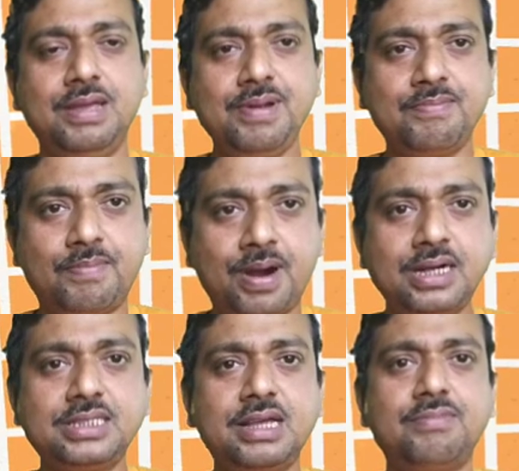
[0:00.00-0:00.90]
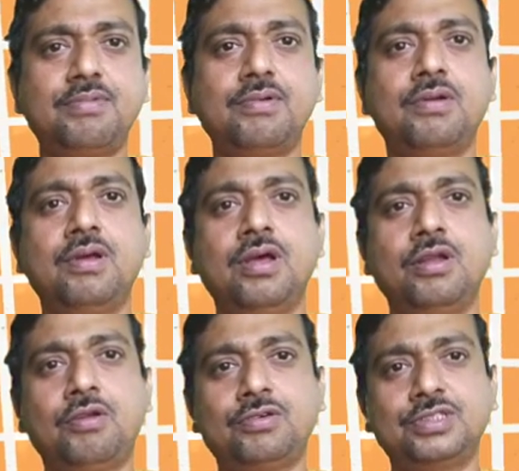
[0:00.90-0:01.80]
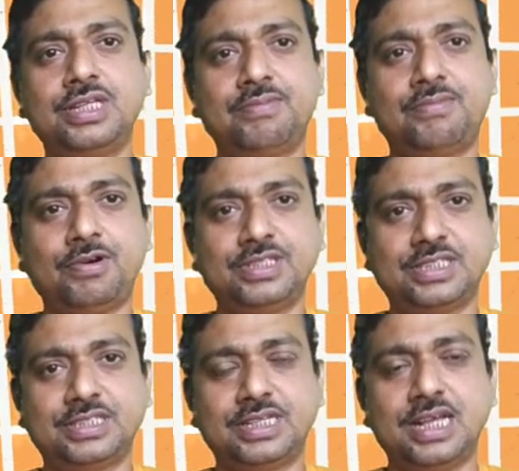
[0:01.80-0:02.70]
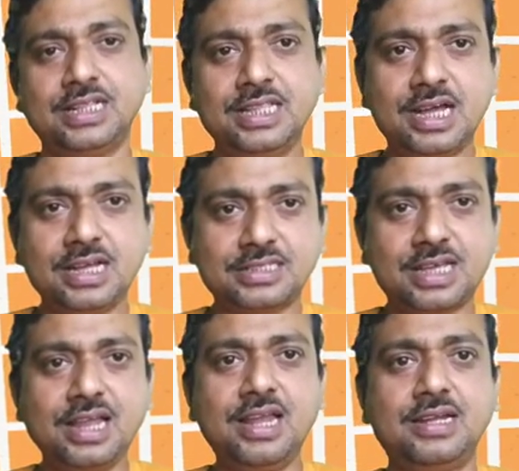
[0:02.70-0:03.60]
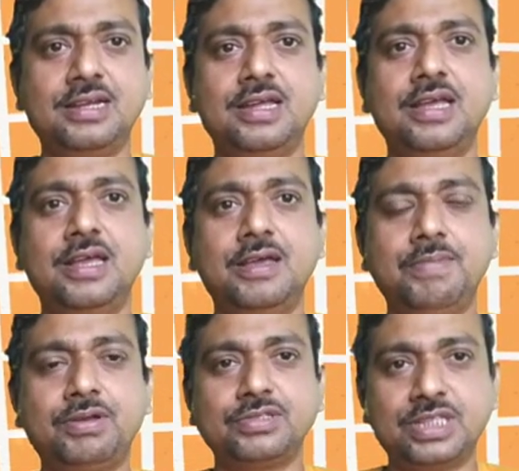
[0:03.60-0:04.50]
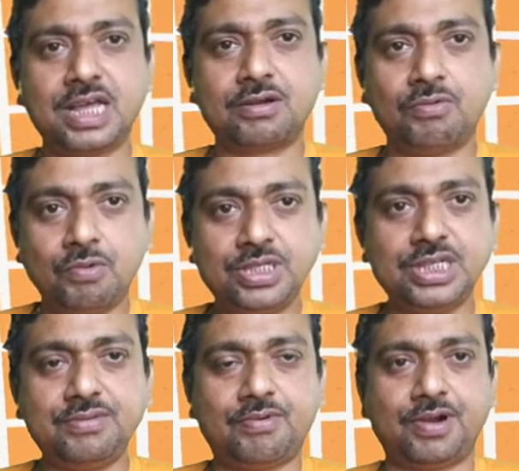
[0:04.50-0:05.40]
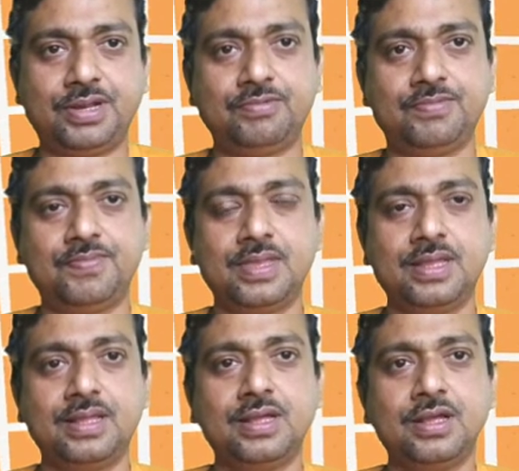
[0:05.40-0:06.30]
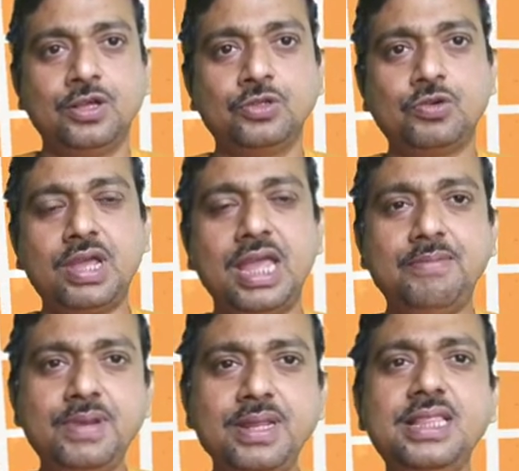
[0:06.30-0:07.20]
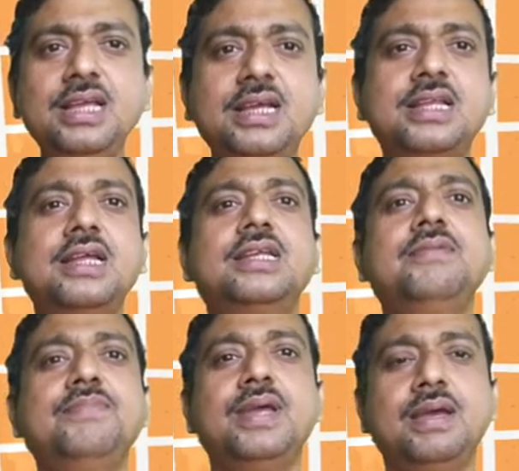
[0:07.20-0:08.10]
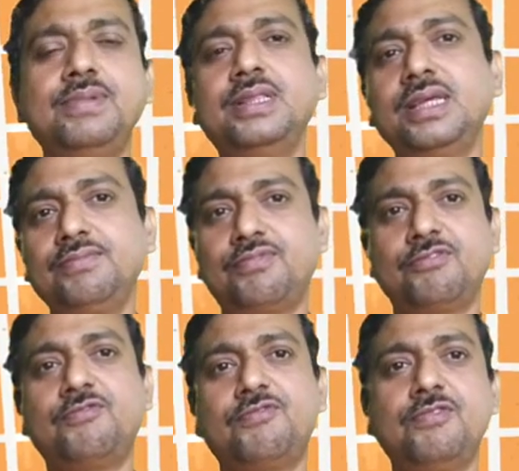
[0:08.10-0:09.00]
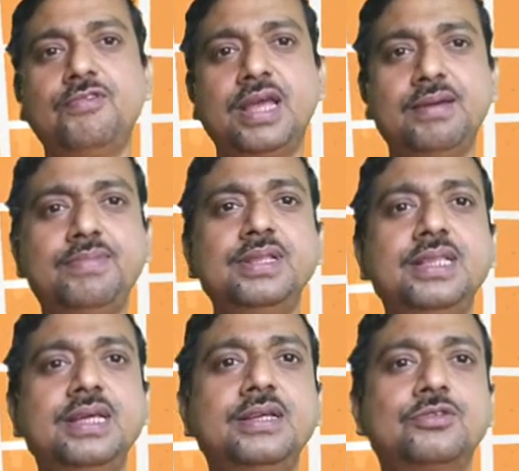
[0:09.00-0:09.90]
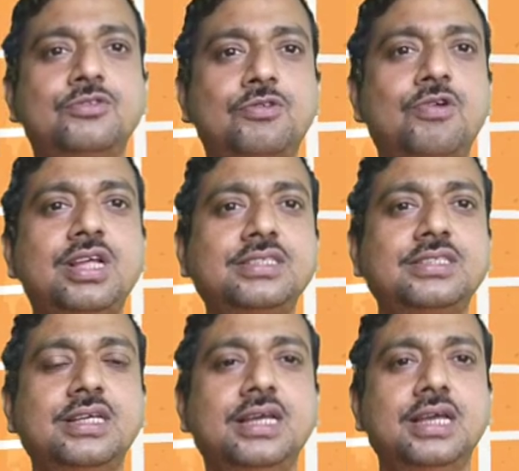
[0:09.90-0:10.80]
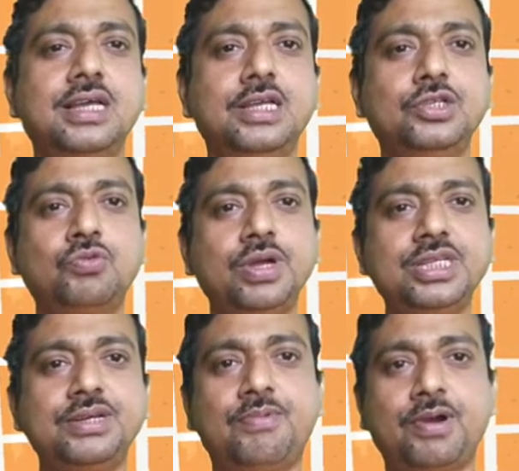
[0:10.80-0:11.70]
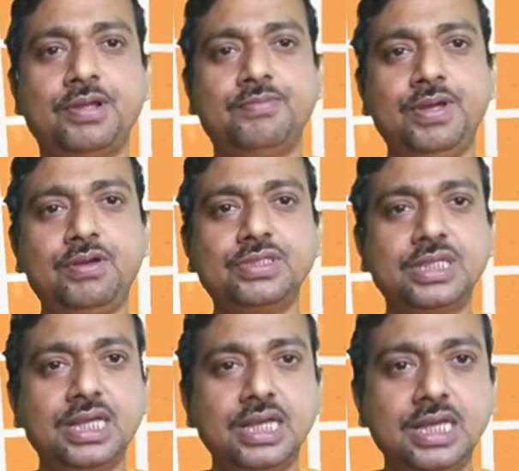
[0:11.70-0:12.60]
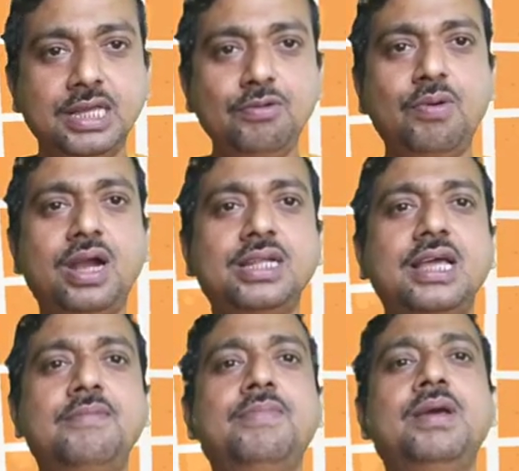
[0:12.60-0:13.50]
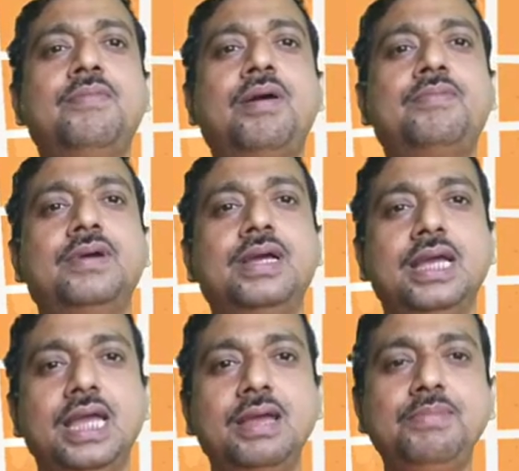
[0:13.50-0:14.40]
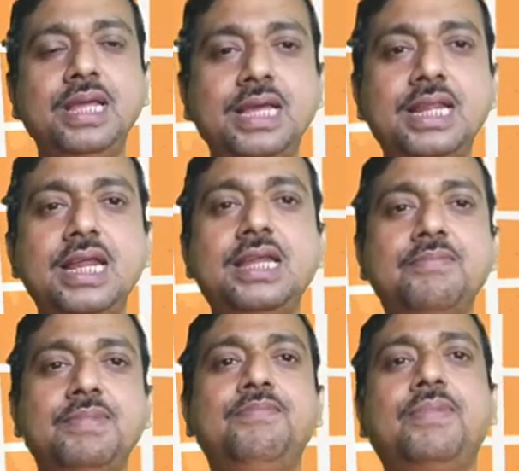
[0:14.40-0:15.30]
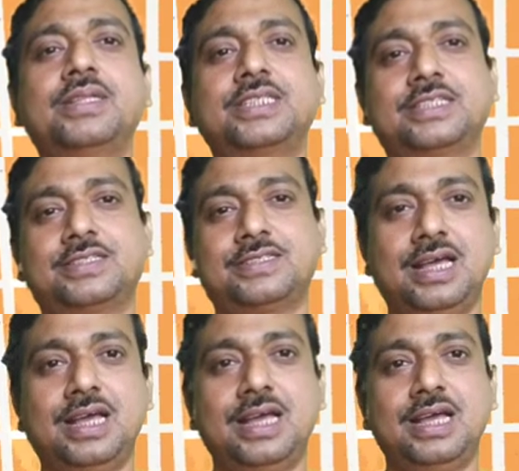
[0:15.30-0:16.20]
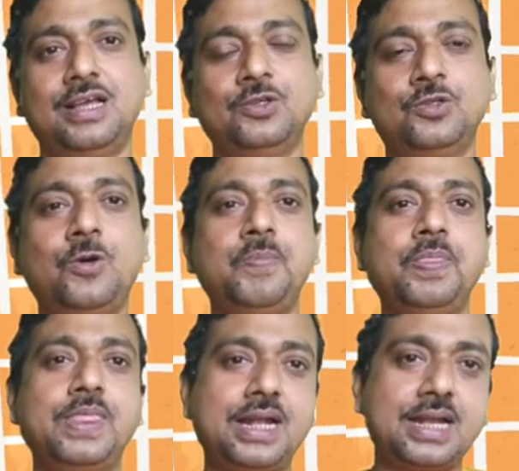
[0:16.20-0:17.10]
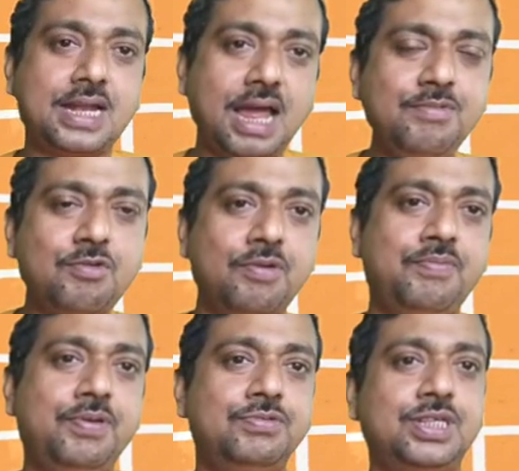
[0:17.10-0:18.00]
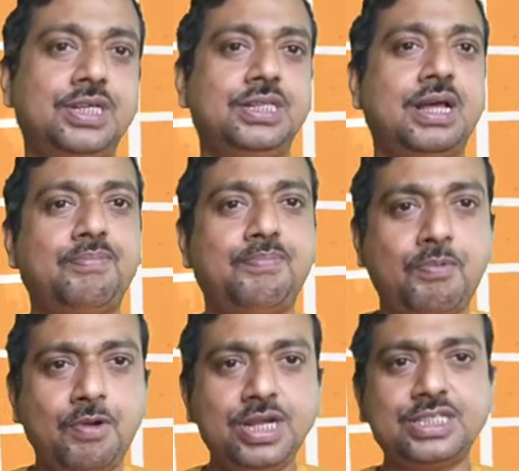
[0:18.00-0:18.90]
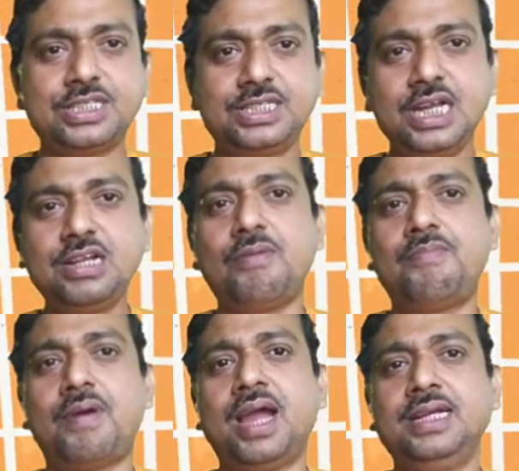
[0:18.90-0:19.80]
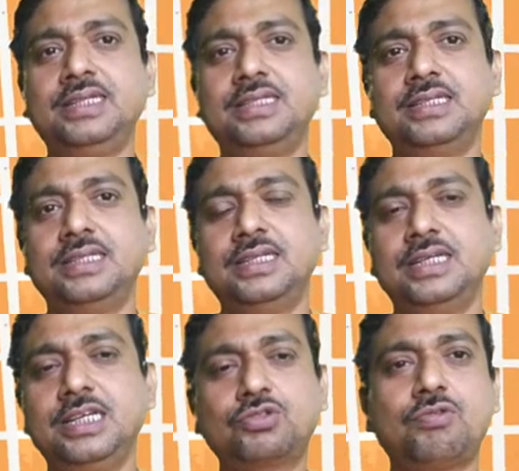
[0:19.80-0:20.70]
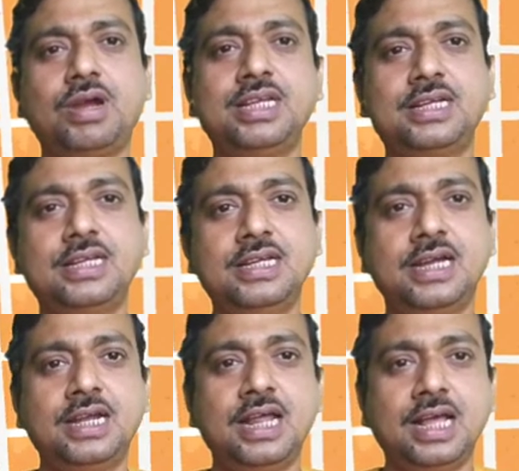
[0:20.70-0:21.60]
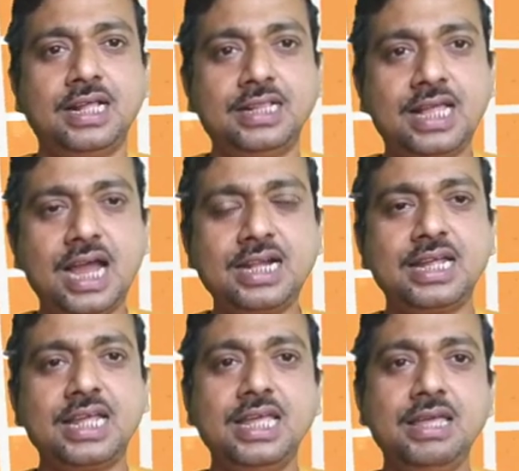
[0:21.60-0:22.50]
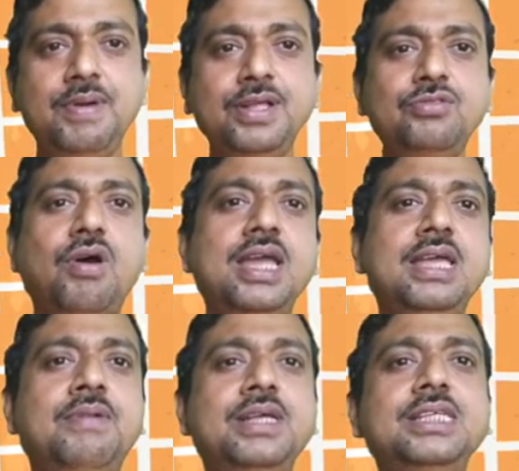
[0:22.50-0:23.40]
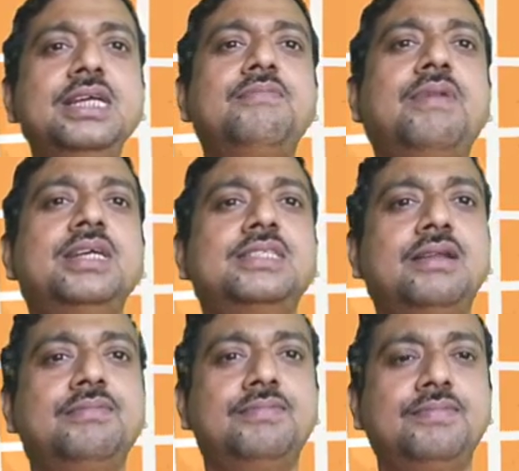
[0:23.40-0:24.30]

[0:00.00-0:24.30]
Even birds have lost their voices. They are silent because they are waiting for you. So everything creative, everything fruitful, everything sonorous is waiting for you, because you are the emblem of every creative impulse. So the time confusing, the poet's state of mind is quite clear, that even though I imagining myself